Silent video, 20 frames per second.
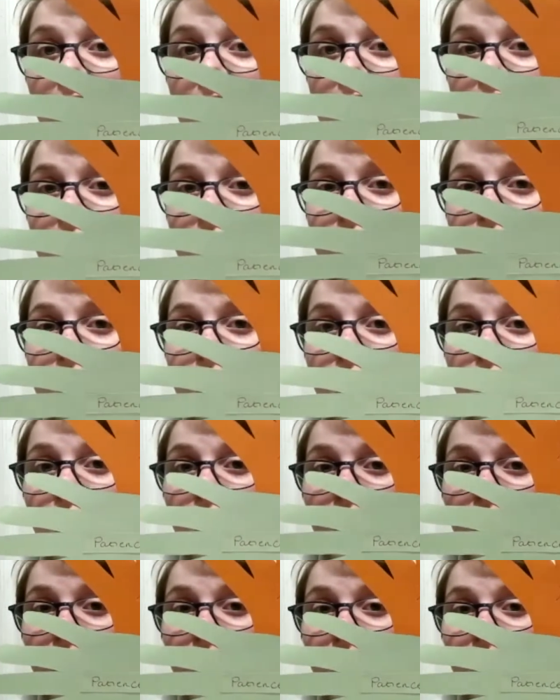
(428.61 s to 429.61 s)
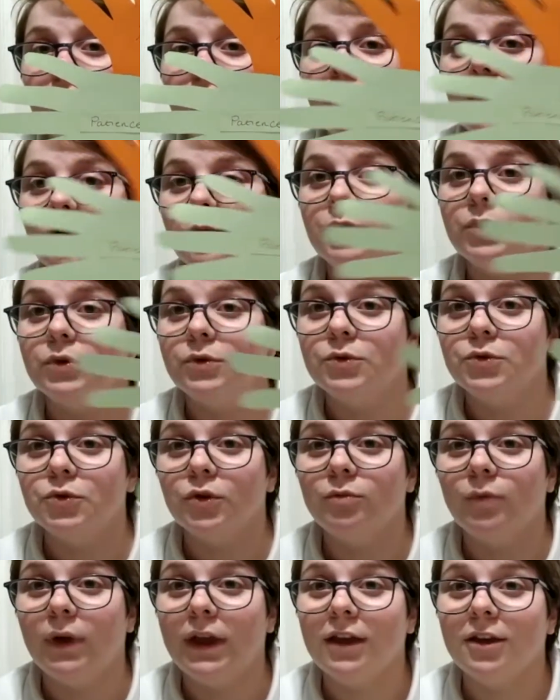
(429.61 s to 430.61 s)
and I hope you
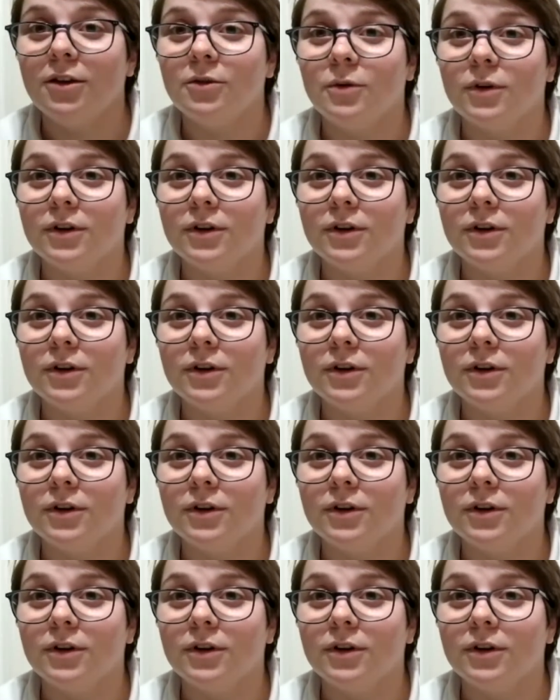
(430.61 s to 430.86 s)
enjoy making